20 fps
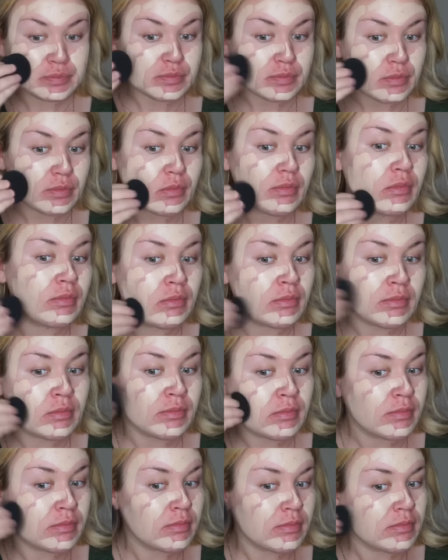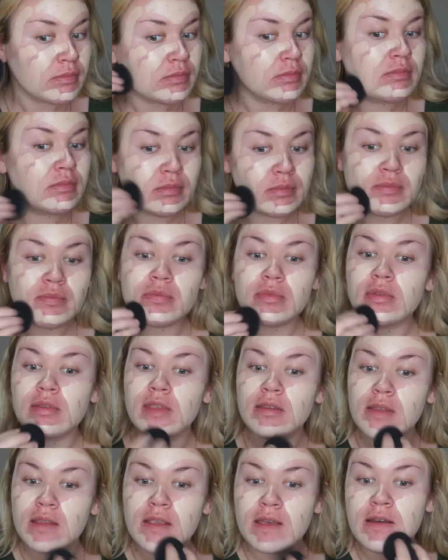
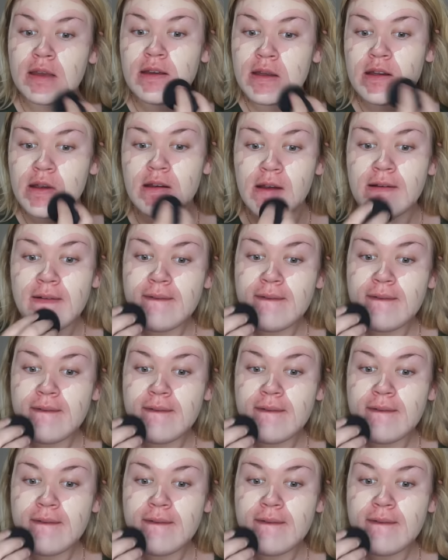(no one is talking)